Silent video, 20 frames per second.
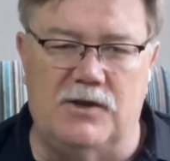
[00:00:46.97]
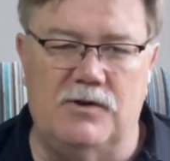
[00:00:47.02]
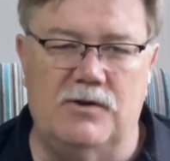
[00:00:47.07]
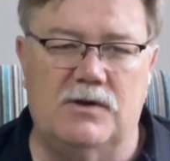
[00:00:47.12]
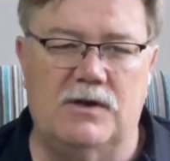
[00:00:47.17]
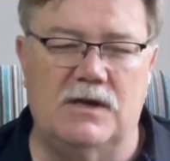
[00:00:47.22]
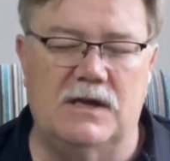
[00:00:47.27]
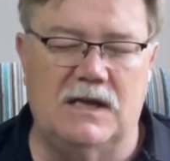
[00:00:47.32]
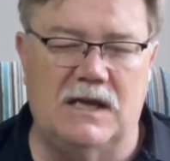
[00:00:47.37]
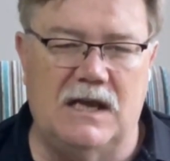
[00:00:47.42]
You
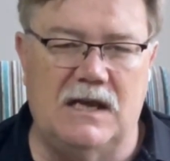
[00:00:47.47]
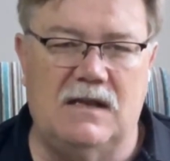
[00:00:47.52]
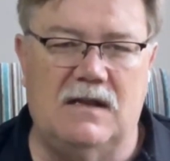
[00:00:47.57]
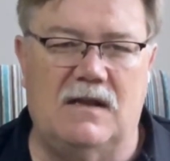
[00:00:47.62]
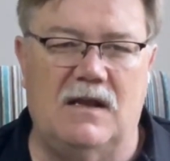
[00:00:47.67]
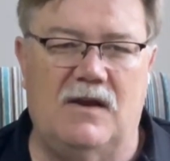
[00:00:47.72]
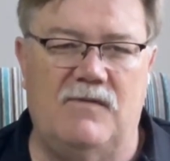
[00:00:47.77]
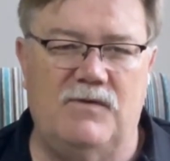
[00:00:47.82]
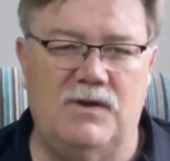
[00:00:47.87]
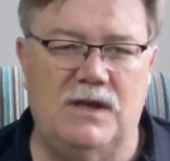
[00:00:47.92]
can get
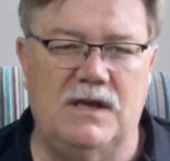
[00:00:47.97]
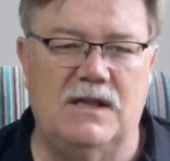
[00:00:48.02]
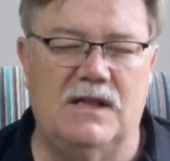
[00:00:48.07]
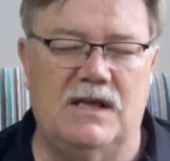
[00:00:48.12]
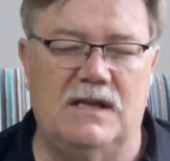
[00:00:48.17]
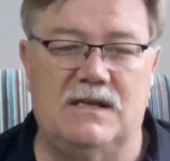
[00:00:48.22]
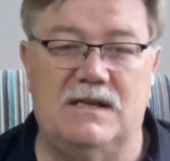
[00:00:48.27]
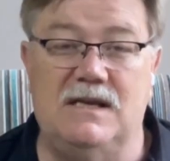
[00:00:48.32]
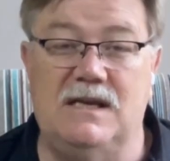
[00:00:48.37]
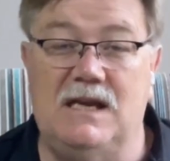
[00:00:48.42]
everything
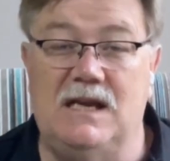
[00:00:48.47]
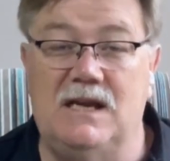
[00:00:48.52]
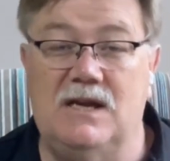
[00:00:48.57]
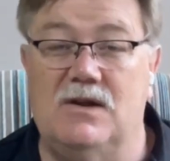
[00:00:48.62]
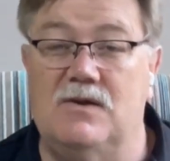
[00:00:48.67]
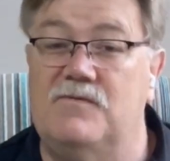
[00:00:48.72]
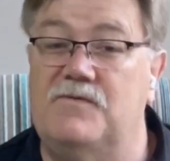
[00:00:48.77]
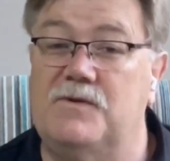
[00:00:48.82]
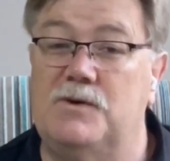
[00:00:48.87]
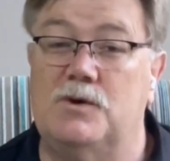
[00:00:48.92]
that's
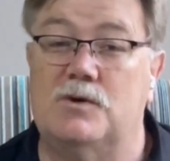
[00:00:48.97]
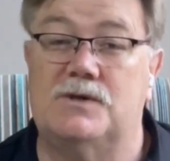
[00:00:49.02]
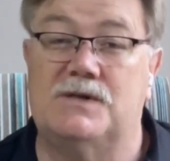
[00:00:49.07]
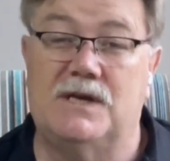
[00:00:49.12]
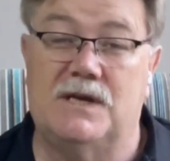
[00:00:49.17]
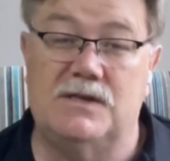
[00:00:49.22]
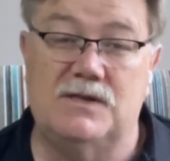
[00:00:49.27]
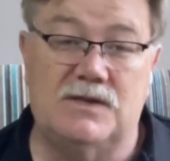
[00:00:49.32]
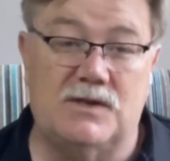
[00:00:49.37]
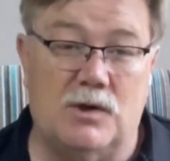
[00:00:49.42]
needed for your
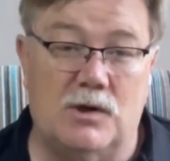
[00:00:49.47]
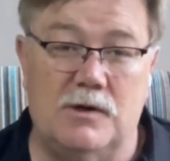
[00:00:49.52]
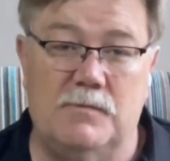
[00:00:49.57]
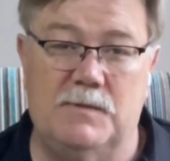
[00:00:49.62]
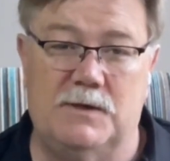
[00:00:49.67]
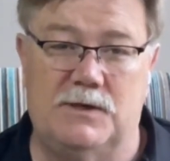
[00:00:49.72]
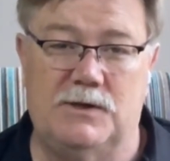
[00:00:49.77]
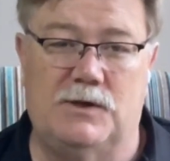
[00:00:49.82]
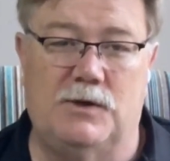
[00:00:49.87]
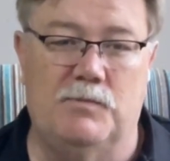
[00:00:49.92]
son
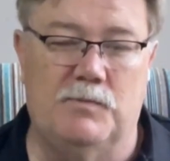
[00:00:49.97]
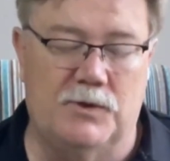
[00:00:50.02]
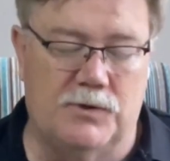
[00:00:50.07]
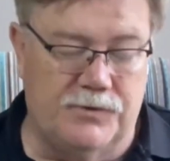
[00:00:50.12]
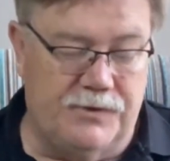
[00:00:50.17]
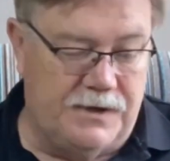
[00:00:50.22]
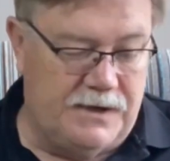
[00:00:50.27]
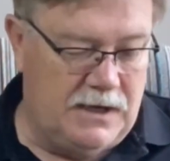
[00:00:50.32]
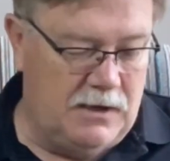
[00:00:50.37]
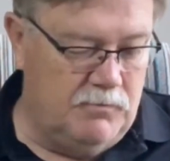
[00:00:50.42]
Solomon to
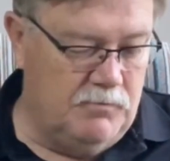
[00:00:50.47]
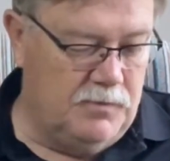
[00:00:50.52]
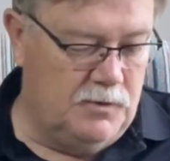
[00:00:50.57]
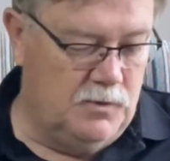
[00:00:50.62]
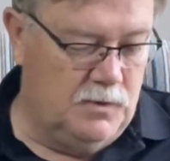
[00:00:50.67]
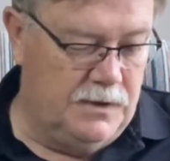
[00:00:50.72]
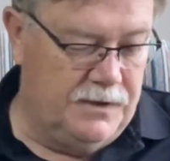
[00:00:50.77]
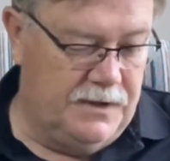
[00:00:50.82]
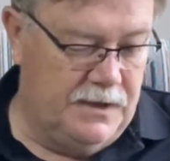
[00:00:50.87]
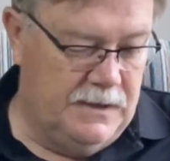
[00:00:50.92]
build the temple
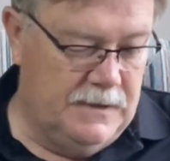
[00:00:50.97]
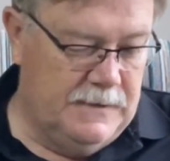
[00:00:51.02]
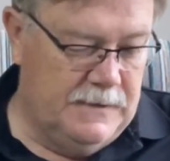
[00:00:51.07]
with.